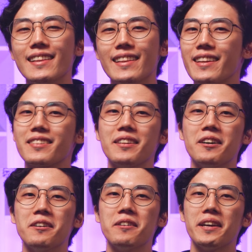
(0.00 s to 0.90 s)
Let us
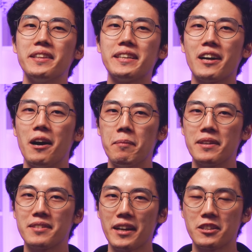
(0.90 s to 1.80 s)
know in the
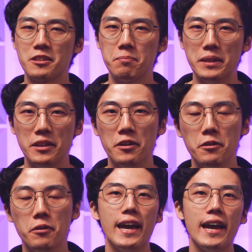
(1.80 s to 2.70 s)
comments section below.
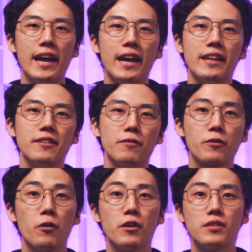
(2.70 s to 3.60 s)
And of
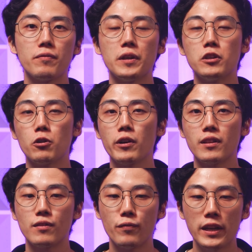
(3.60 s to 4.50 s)
course, if you enjoyed
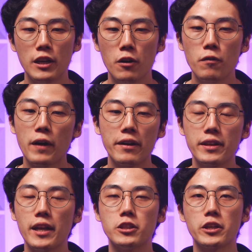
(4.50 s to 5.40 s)
this video, found
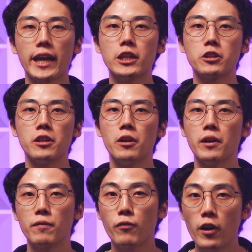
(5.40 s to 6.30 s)
it educational or
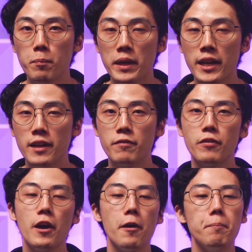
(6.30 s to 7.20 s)
informative,
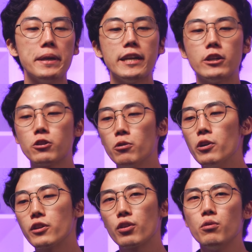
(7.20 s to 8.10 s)
be
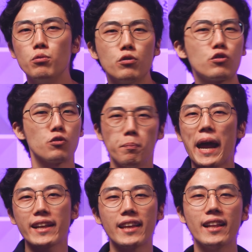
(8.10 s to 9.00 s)
sure to
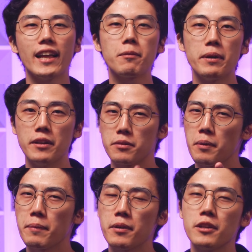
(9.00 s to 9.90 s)
smack that like button,
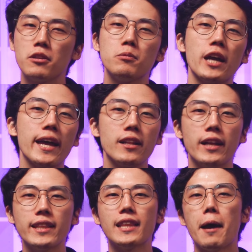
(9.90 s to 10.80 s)
subscribe to our YouTube channel,
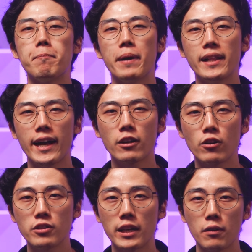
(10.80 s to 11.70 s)
hit that bell
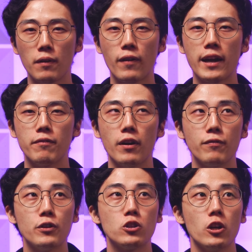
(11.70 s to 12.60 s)
icon so you get notified of our
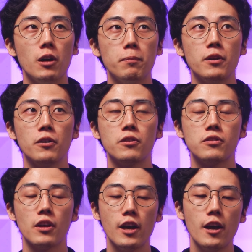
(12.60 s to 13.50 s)
future
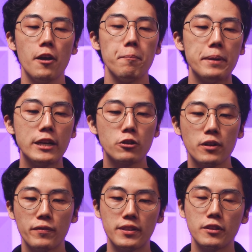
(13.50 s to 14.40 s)
uploads. Be sure
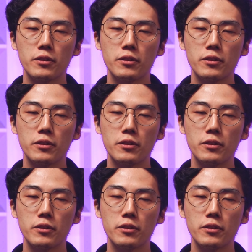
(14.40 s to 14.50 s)
to visit